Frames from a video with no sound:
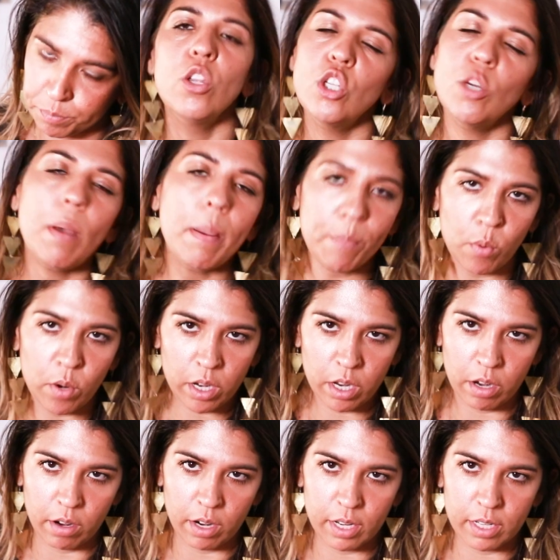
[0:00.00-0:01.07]
So my point
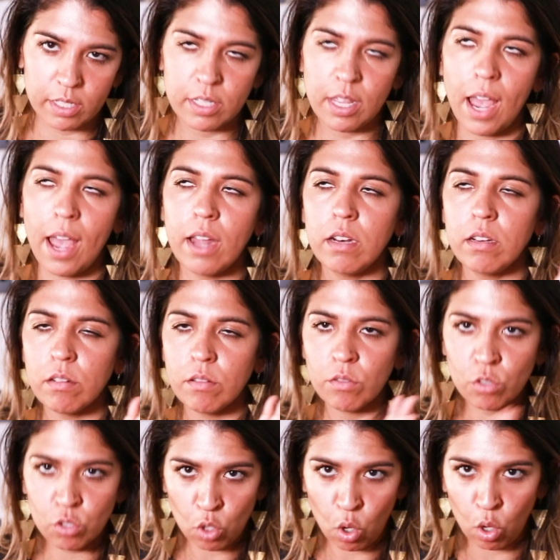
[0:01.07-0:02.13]
here is that
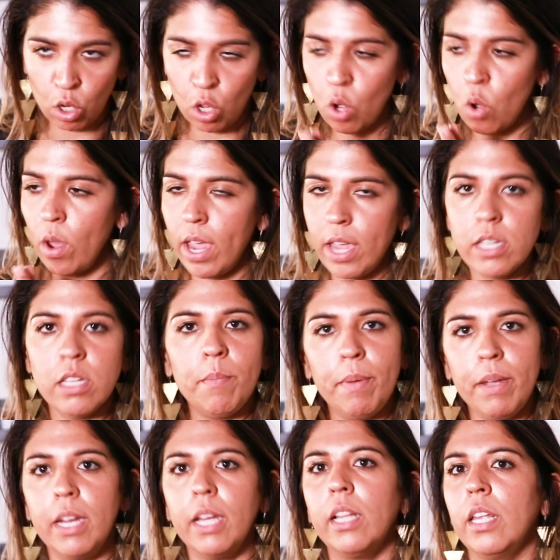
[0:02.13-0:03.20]
solo
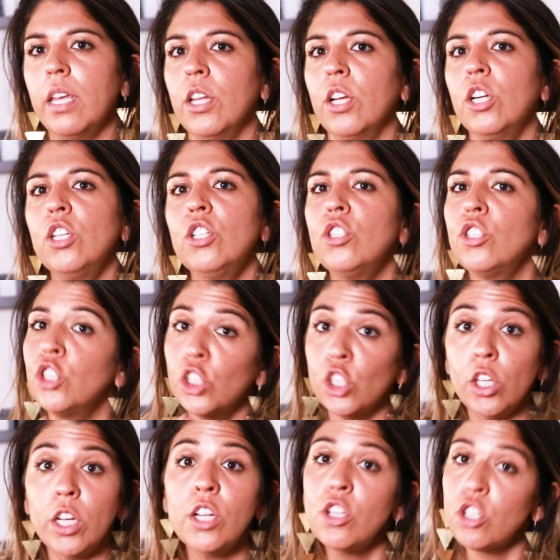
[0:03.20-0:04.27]
independent cleaners
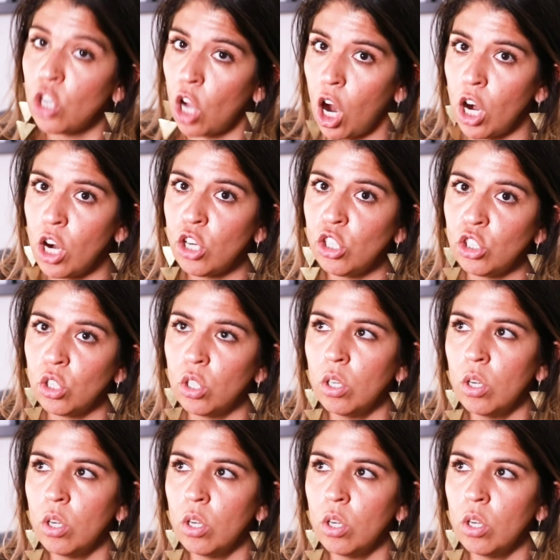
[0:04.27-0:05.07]
shouldn't charge